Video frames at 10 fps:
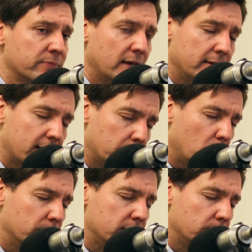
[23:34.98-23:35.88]
In that
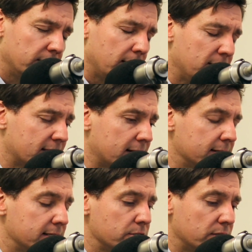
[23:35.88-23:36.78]
moment, when they make that
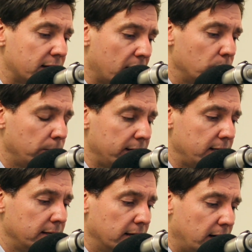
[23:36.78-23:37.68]
decision, how do
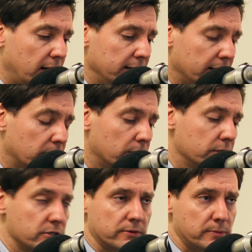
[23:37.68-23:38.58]
we
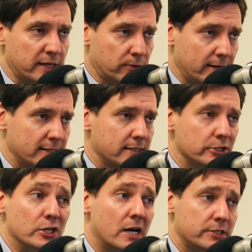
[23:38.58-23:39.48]
encourage them to make the right
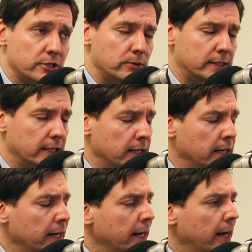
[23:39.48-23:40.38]
decision not to do it?
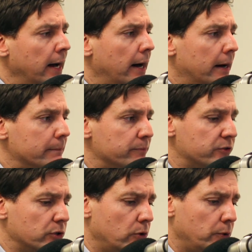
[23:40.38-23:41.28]

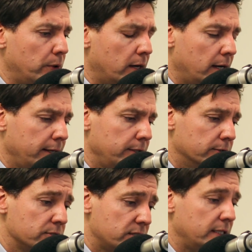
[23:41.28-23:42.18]
So
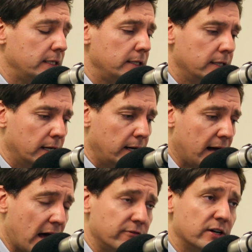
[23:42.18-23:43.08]
you'll see
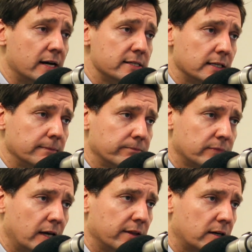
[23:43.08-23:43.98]
advertising
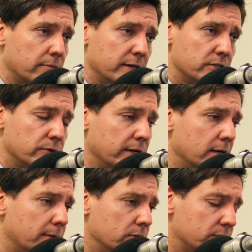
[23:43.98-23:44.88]
the government is
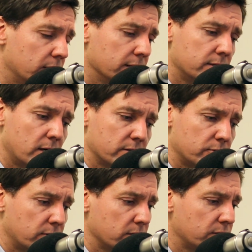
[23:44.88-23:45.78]
doing about the
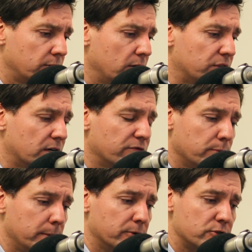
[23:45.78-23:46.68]
toxic drugs that are out there.
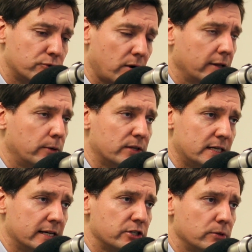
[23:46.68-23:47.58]
For people struggling with
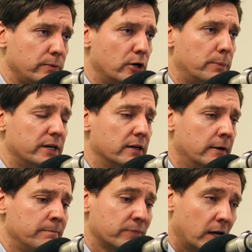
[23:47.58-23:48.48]
addiction, we opened
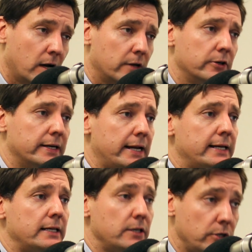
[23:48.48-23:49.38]

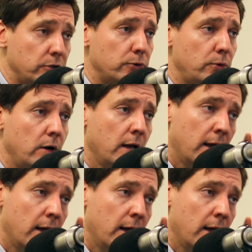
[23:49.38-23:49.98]
180 new